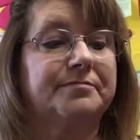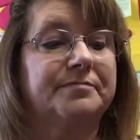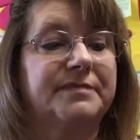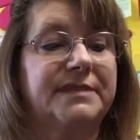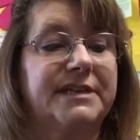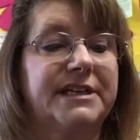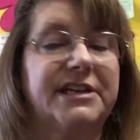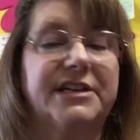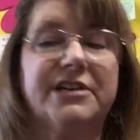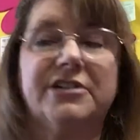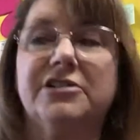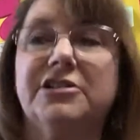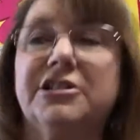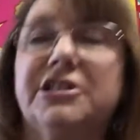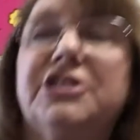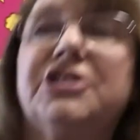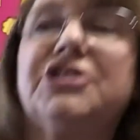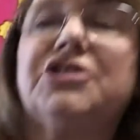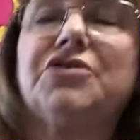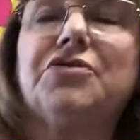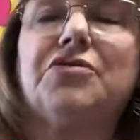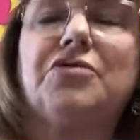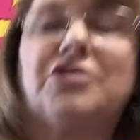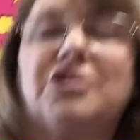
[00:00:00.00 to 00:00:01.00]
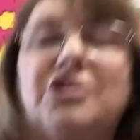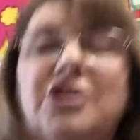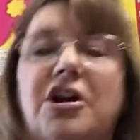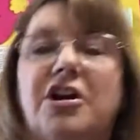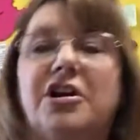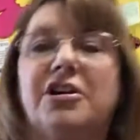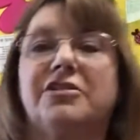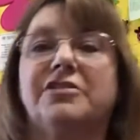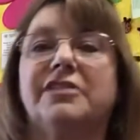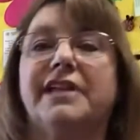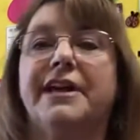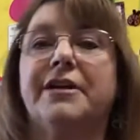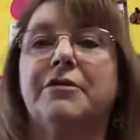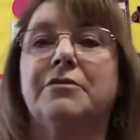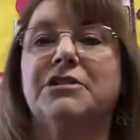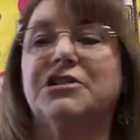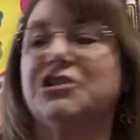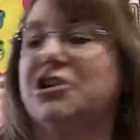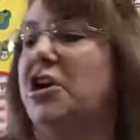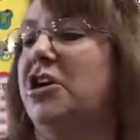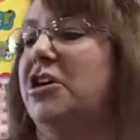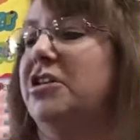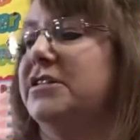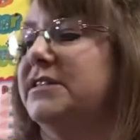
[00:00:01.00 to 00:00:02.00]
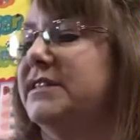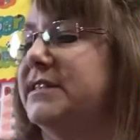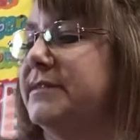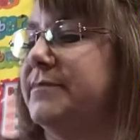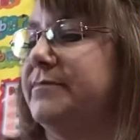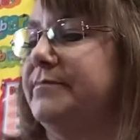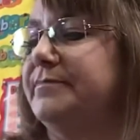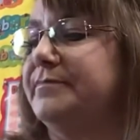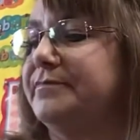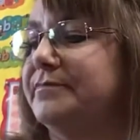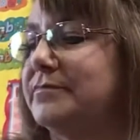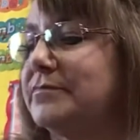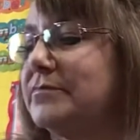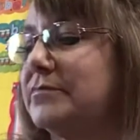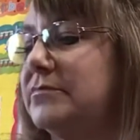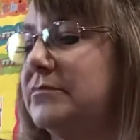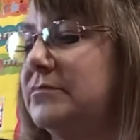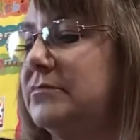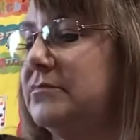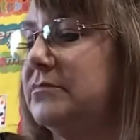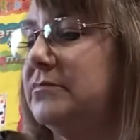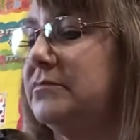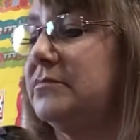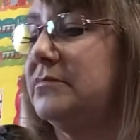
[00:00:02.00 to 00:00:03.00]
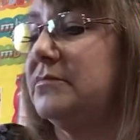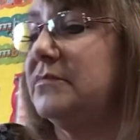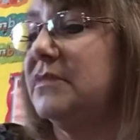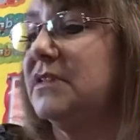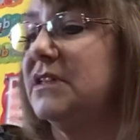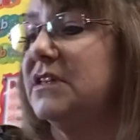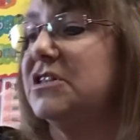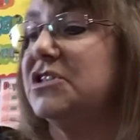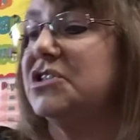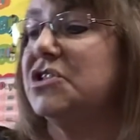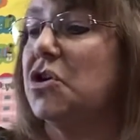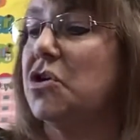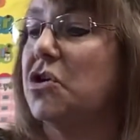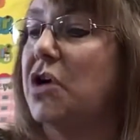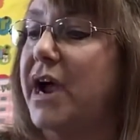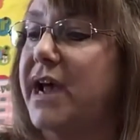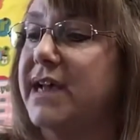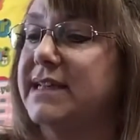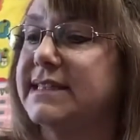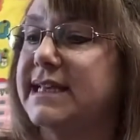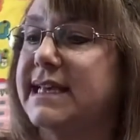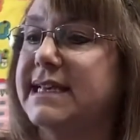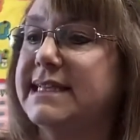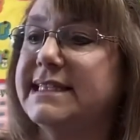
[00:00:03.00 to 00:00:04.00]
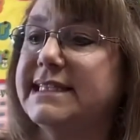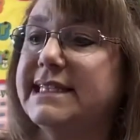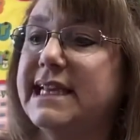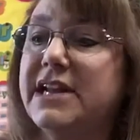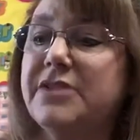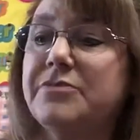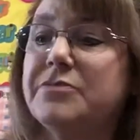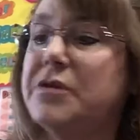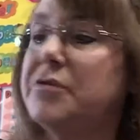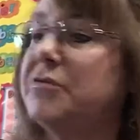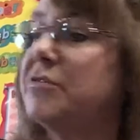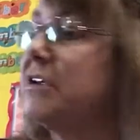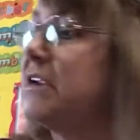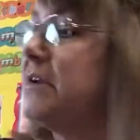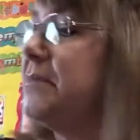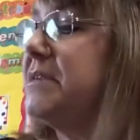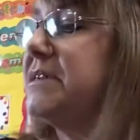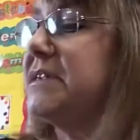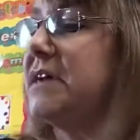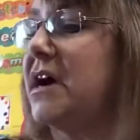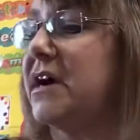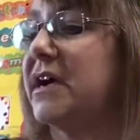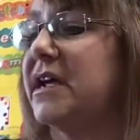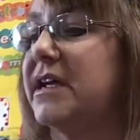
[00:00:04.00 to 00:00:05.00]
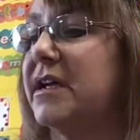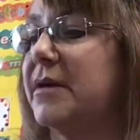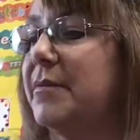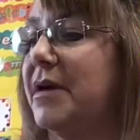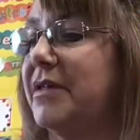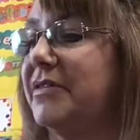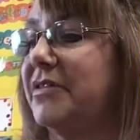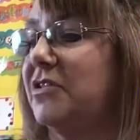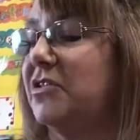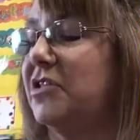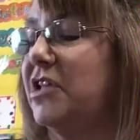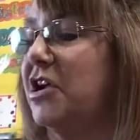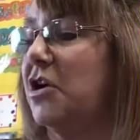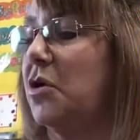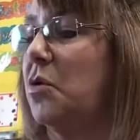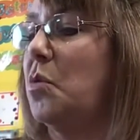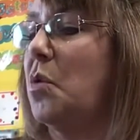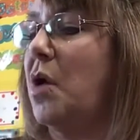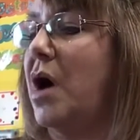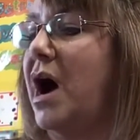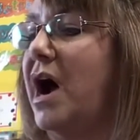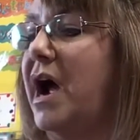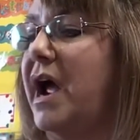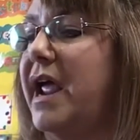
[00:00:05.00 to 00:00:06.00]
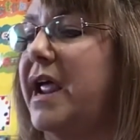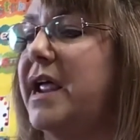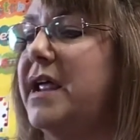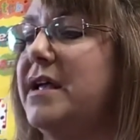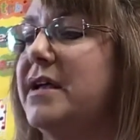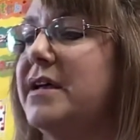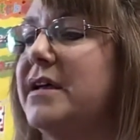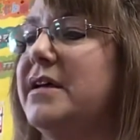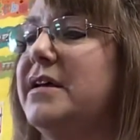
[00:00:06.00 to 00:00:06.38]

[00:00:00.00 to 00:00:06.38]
English or our language arts. So as I said, we were going to be talking about the letter Y.